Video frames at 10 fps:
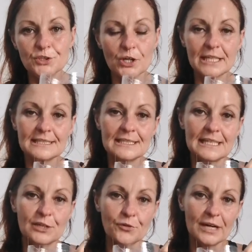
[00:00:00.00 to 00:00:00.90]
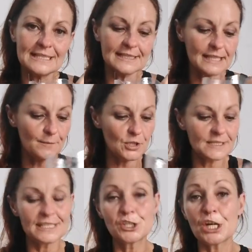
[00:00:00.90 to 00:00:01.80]
is you're going to need resin. I'm
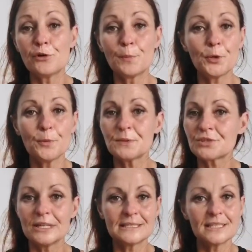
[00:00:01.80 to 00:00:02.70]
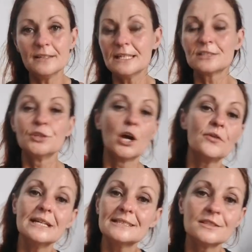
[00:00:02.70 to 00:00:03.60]
using a general purpose resin. There's
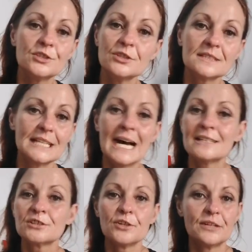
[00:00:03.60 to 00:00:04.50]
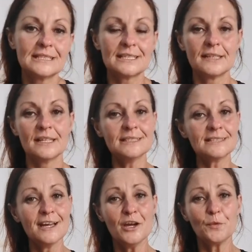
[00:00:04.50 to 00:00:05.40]
no reason to use an ISO resin in
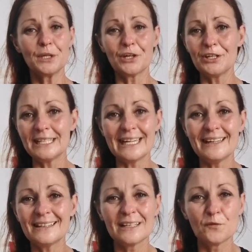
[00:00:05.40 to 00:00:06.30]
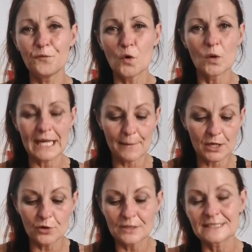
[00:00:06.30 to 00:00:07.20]
this. We don't need anything for
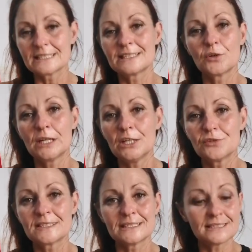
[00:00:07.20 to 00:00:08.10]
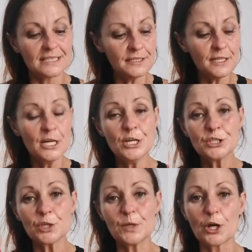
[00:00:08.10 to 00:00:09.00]
chemical resistant or heat resistant,
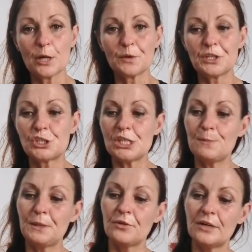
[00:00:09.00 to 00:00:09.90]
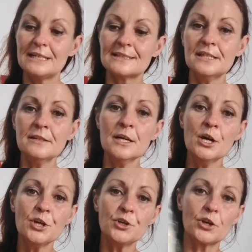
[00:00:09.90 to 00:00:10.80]
so we're going with the GP resin.
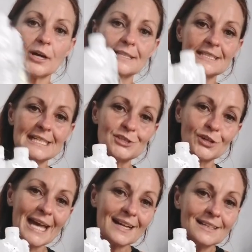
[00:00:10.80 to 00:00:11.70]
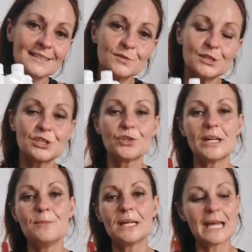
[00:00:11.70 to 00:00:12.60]
You're going to need your catalyst, which is
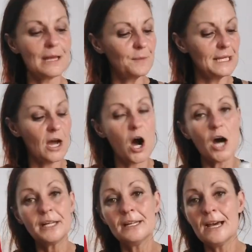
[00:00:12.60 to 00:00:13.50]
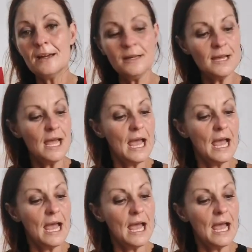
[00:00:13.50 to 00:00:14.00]
your MEKP hardener,